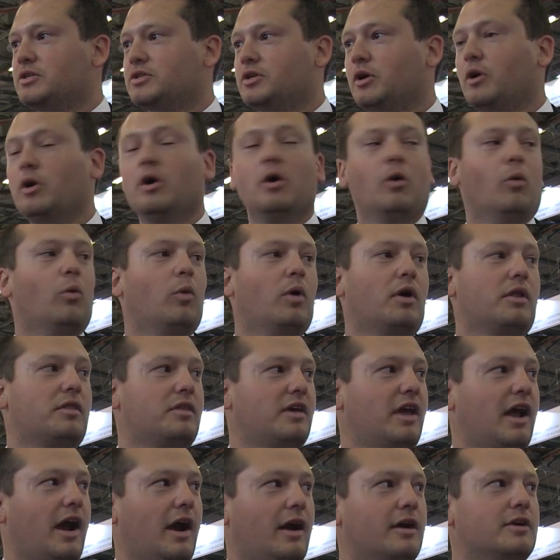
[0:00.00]
Okay. So one of
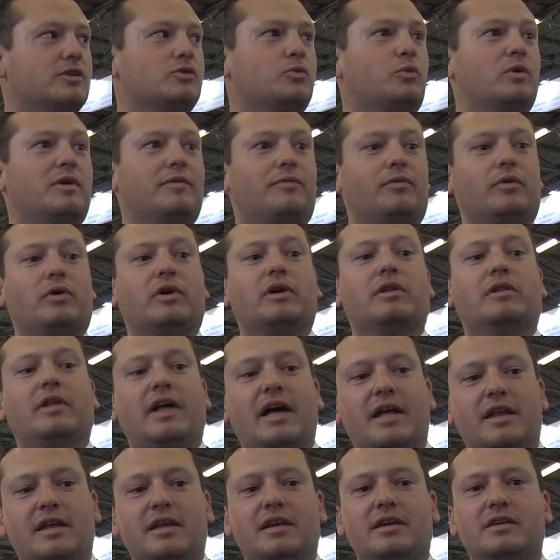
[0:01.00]
the areas we've really
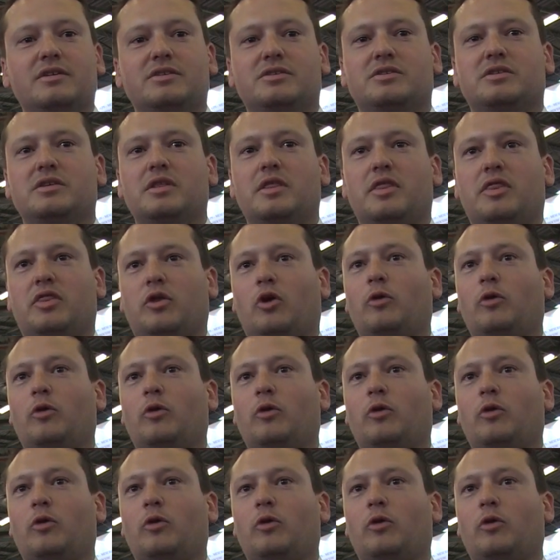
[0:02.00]
led is the